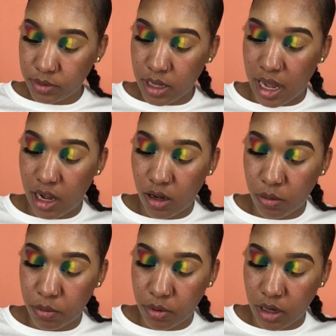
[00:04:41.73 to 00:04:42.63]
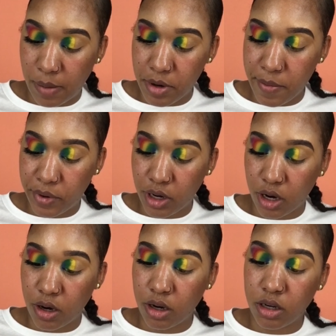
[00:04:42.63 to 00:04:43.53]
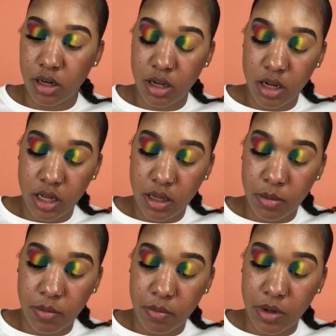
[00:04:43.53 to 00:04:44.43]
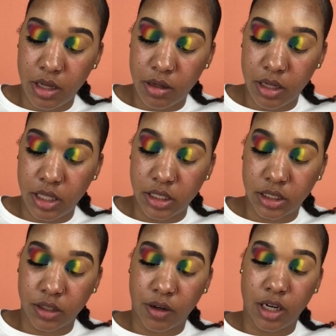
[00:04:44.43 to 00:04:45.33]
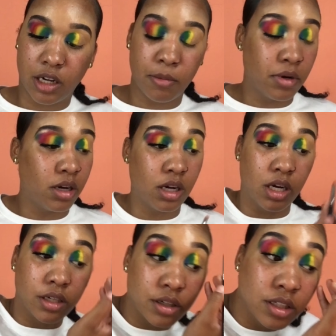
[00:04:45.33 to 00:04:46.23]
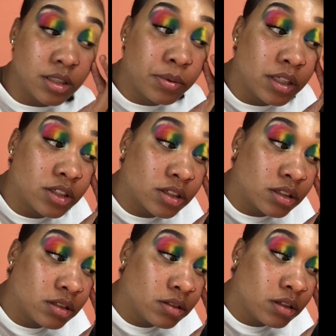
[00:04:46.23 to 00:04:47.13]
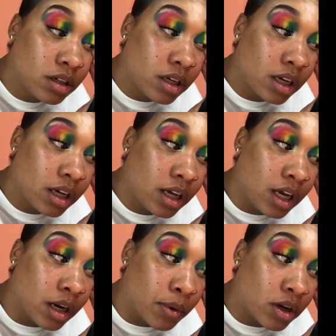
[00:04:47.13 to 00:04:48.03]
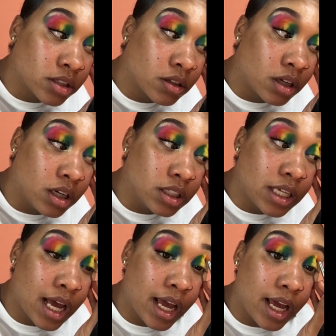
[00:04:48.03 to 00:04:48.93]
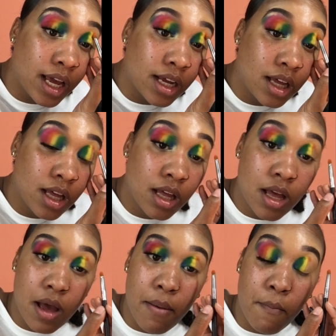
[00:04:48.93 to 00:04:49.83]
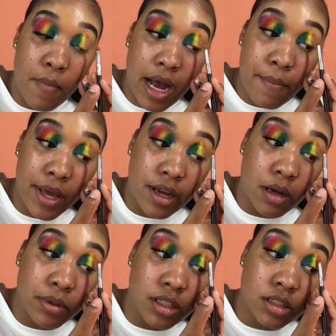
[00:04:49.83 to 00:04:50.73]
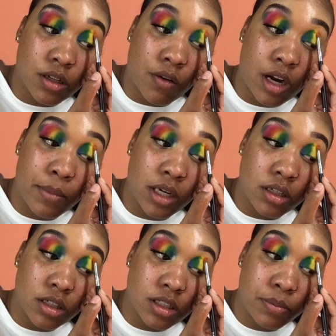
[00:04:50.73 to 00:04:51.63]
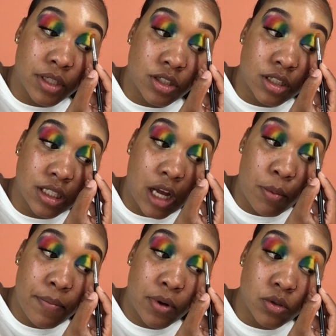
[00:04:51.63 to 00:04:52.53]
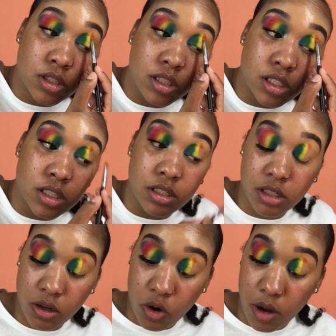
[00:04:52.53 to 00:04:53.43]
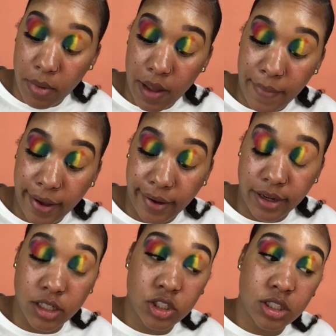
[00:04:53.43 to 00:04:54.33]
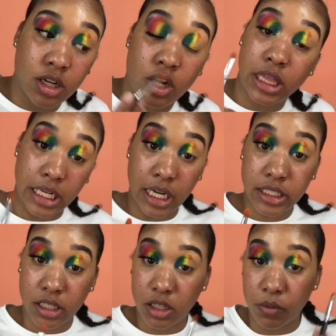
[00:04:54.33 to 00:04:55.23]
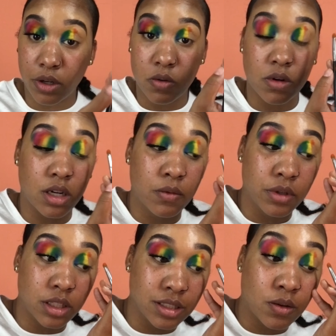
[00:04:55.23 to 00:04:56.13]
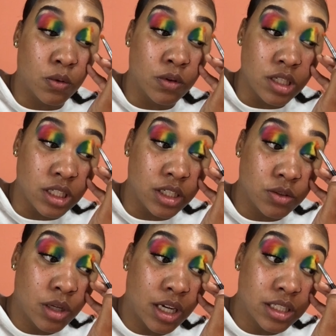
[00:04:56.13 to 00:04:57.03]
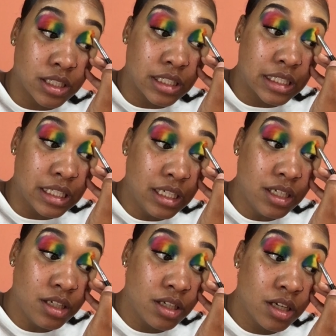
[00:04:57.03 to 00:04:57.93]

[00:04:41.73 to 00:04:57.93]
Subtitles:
I'm gonna put her Instagram under this picture, and I'm also gonna tag my makeup Instagram under this picture because I'll be posting this look on my page. The next color we're going in with is orange, as you guys can see.